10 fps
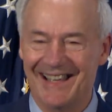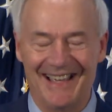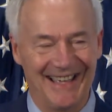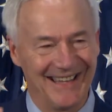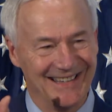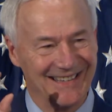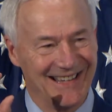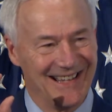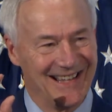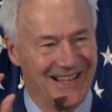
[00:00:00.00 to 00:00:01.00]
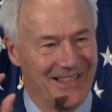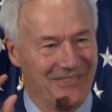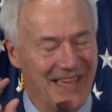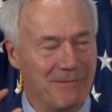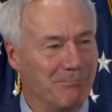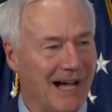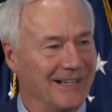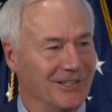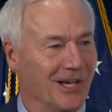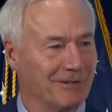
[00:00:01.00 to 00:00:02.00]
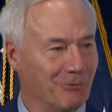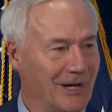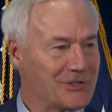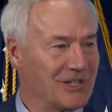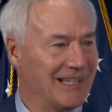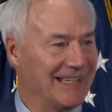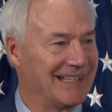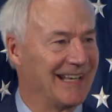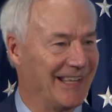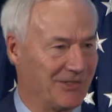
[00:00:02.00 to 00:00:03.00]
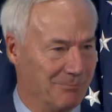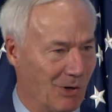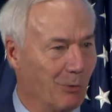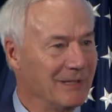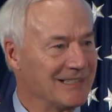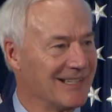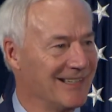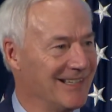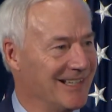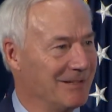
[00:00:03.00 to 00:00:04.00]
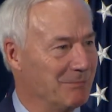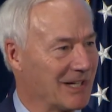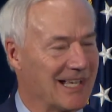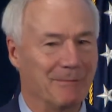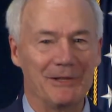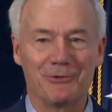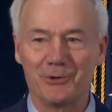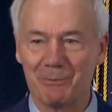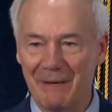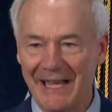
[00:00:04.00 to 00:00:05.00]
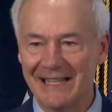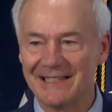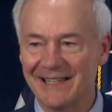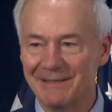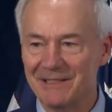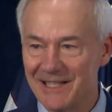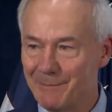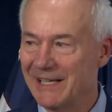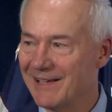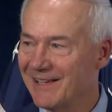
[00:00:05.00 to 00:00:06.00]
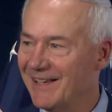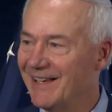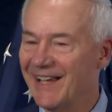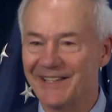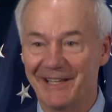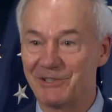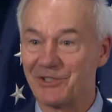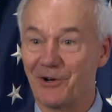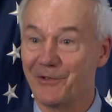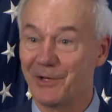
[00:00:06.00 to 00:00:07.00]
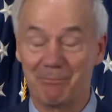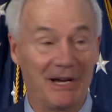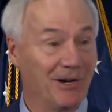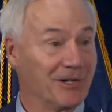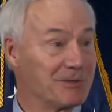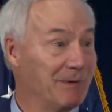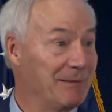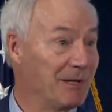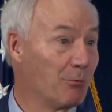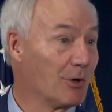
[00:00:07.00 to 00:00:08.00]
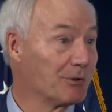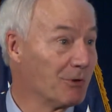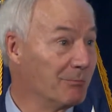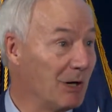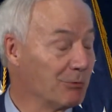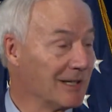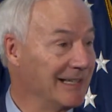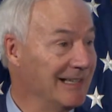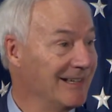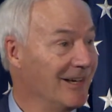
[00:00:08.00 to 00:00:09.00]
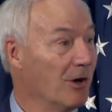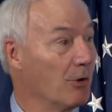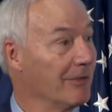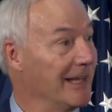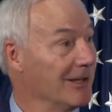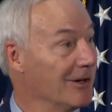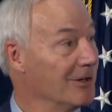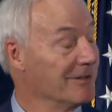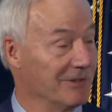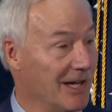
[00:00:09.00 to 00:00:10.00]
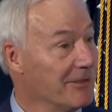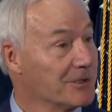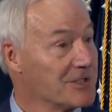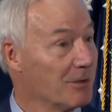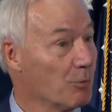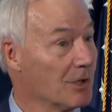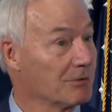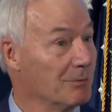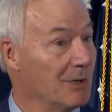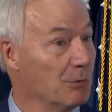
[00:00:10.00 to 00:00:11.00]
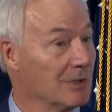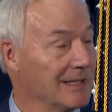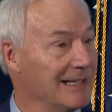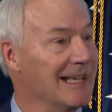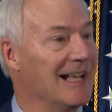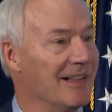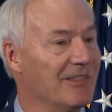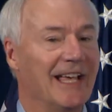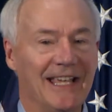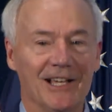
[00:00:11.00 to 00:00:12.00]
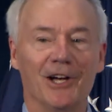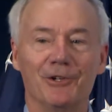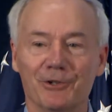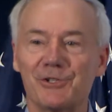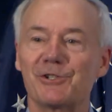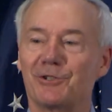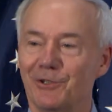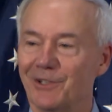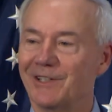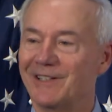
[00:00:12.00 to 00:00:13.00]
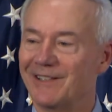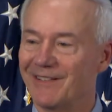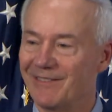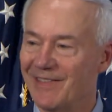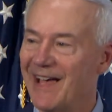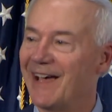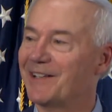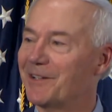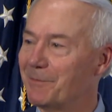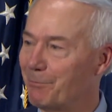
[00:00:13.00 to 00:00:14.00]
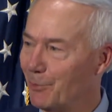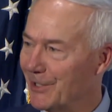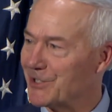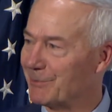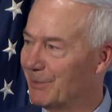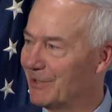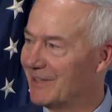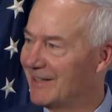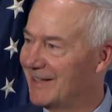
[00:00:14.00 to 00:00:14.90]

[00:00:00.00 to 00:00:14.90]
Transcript: And that might not have resonated at the moment, but coming through the pandemic, and they saw their parents maybe worked remotely, or they learned of others that worked remotely, they understood that principle,